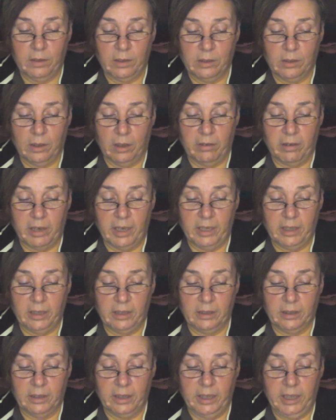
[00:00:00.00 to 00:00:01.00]
Alright,
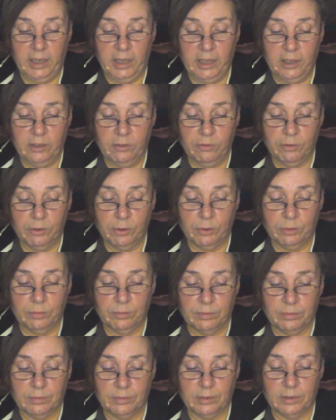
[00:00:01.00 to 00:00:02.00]
Andrew,
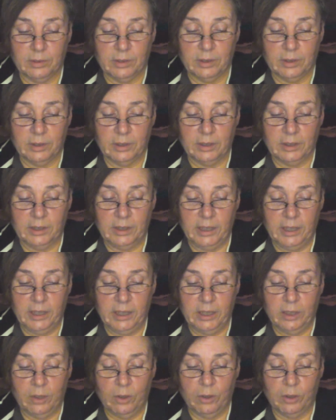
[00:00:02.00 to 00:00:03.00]

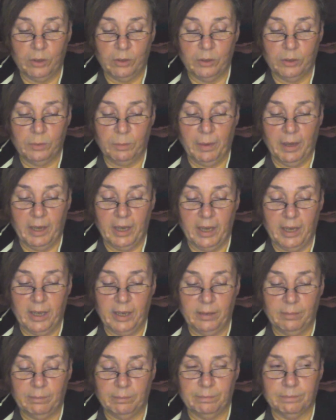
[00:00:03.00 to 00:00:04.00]
he goes
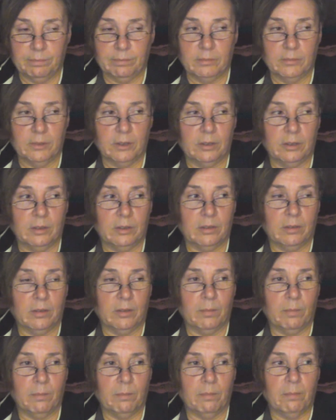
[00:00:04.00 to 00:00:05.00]
by, I
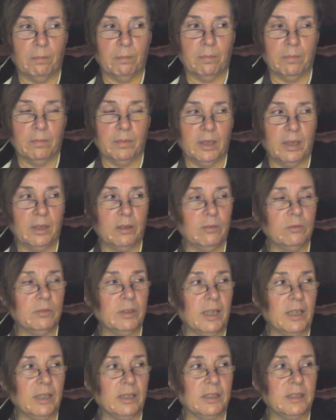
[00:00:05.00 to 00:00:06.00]
don't know
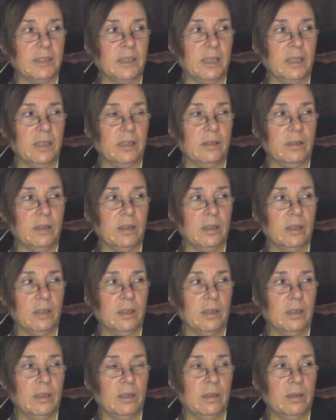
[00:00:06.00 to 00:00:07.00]
how to say it,
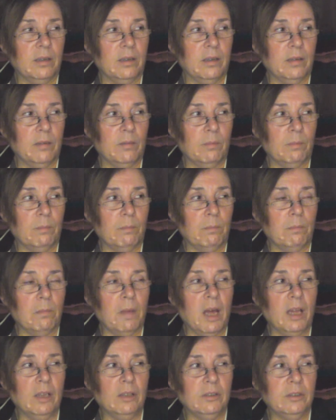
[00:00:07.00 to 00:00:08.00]

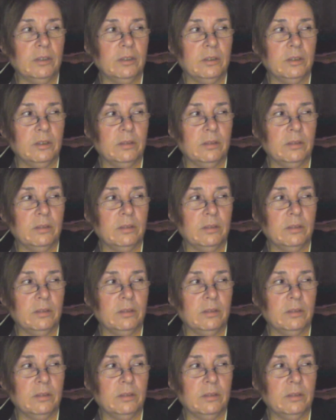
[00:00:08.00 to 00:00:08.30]
Maltador.